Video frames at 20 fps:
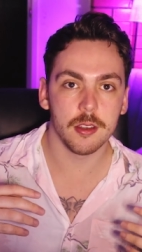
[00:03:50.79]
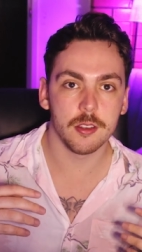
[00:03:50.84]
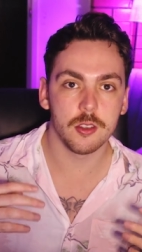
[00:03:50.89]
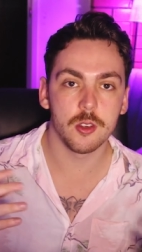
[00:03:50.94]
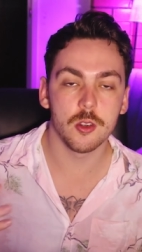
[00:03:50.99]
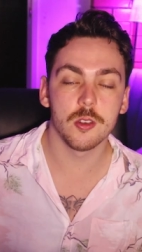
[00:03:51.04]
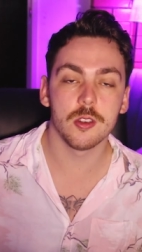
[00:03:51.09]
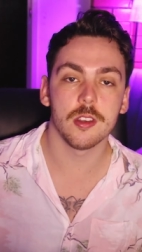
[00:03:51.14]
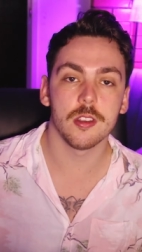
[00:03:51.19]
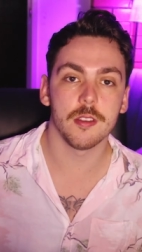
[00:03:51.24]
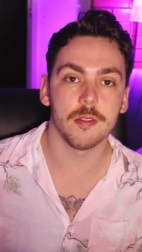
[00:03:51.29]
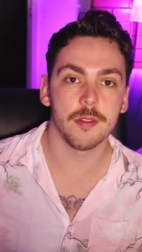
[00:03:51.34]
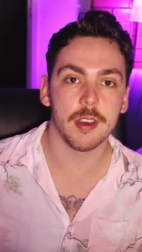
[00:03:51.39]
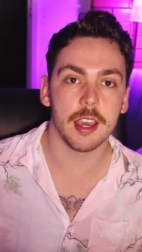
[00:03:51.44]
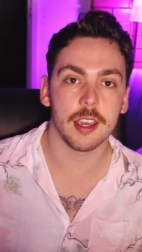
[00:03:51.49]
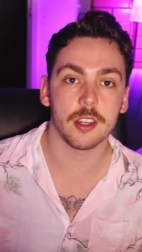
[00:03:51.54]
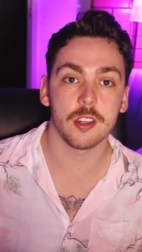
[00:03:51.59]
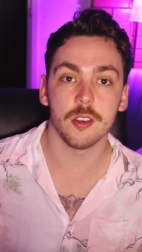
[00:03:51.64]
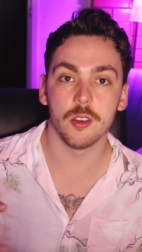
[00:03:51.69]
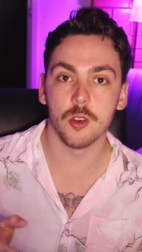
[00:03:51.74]
due to the
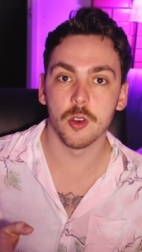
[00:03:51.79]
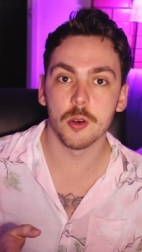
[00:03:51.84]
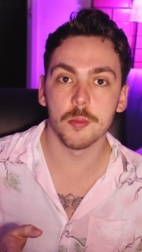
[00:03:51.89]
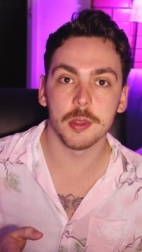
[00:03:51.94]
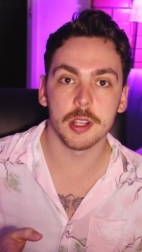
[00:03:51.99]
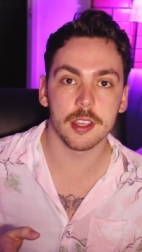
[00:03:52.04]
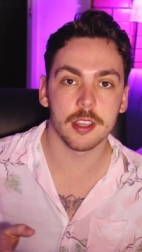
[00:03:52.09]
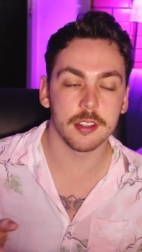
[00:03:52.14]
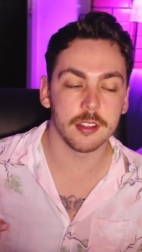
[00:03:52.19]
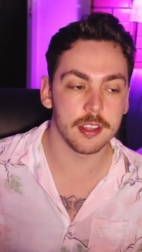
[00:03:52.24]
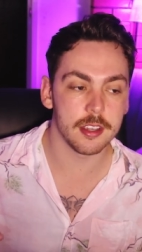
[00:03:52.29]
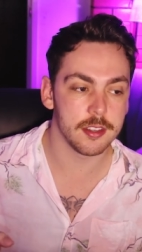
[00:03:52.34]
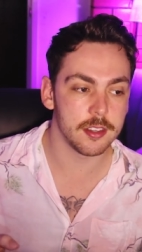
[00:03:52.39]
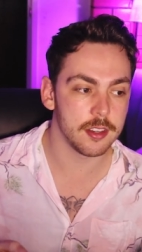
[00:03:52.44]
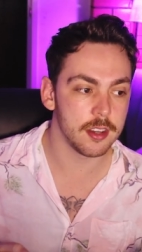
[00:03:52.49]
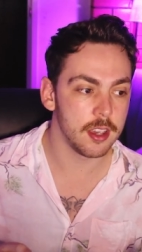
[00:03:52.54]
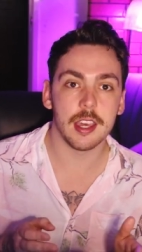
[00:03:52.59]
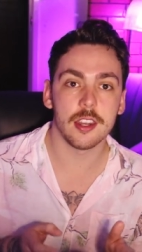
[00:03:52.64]
fact, normally at least,